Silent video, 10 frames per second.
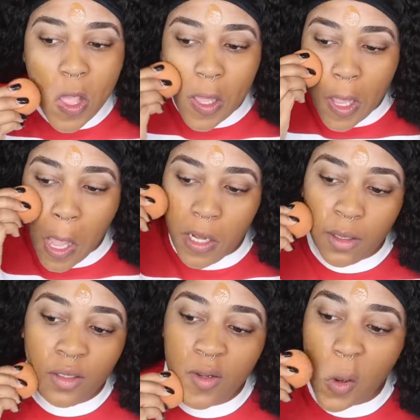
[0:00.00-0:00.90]

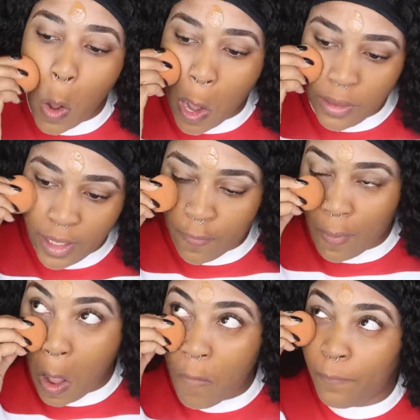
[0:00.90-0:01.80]
and it's
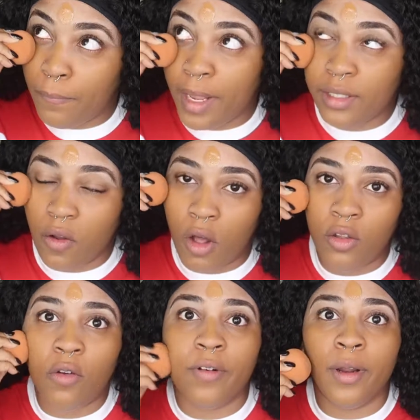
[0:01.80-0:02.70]
giving my face an
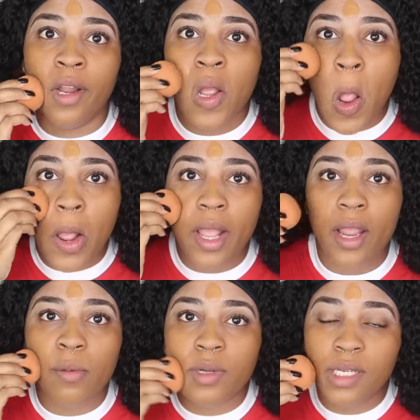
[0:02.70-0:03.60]
all over
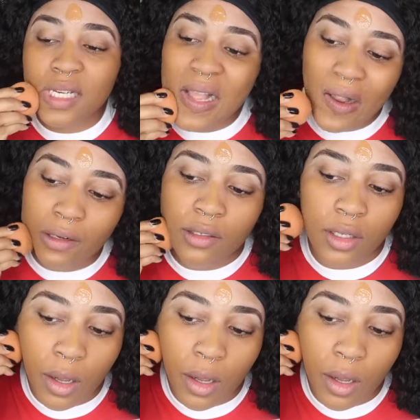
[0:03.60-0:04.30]
airbrush kind of